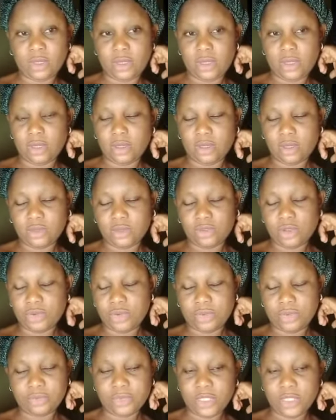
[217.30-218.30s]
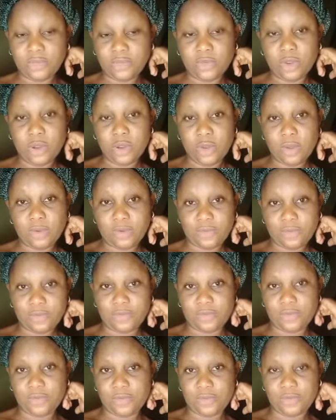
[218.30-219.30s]
No, sorry, for love.
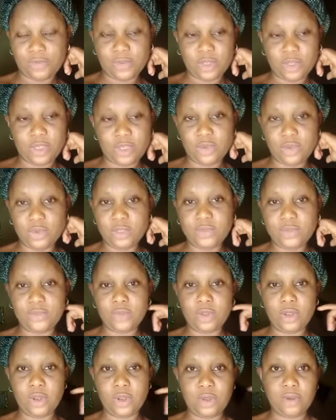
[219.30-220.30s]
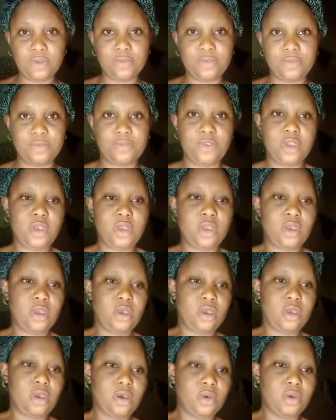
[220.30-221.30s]
Okay, use it for love.
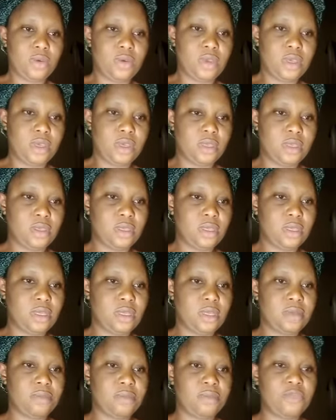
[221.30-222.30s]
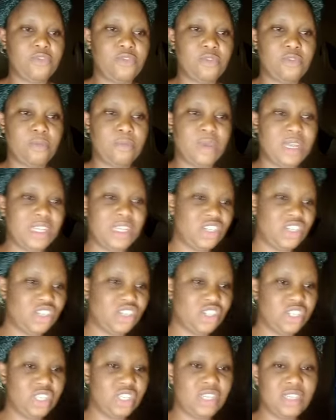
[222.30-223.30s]
Okay, for
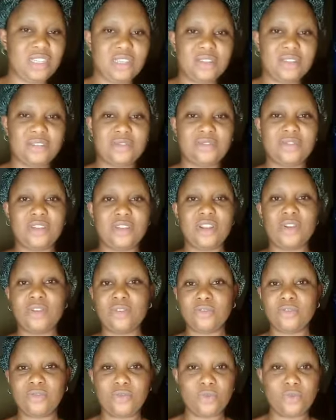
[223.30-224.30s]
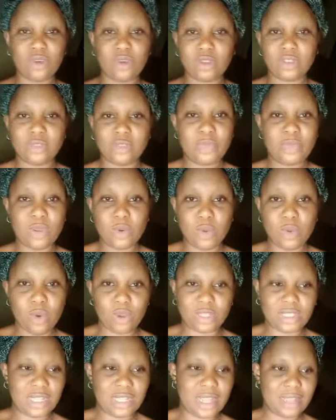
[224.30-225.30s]
banishing, a lot of spell
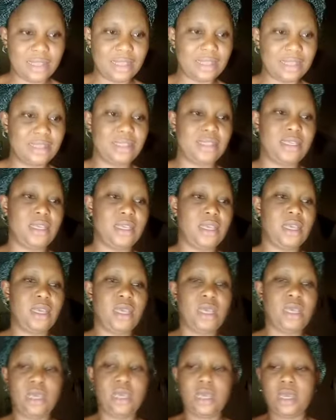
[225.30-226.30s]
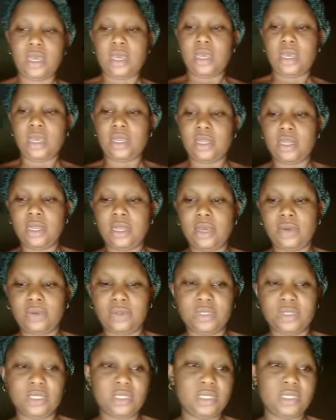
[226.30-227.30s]
works like that. Now,
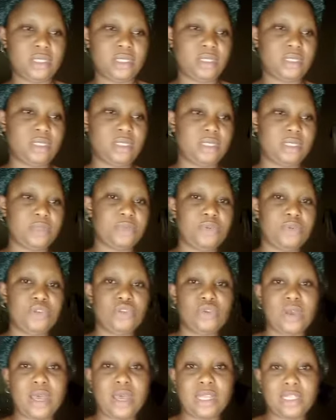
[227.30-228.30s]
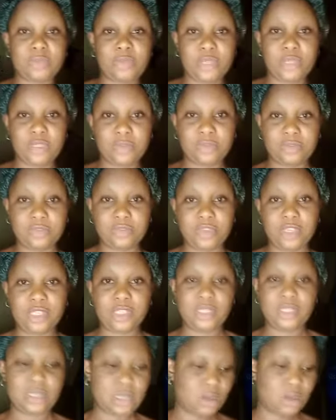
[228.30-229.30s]
this is the spiritual aspect of it.
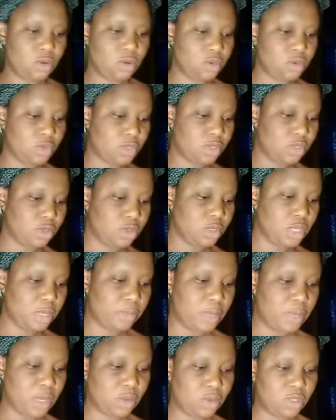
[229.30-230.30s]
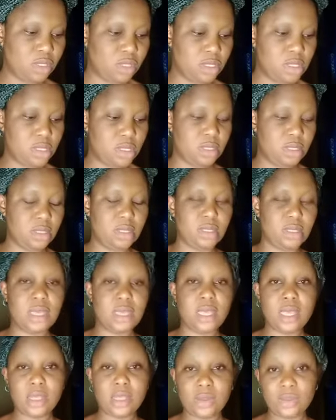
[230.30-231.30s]
I also want to talk about the
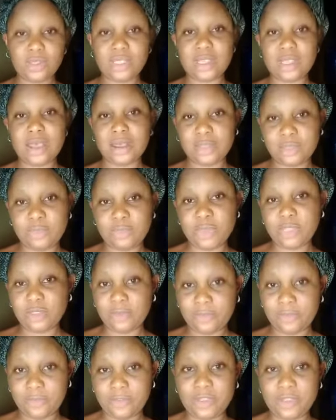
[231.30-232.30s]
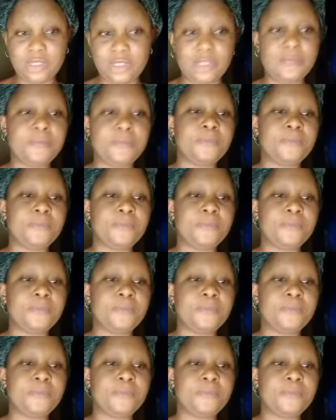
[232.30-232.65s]
health aspect of it.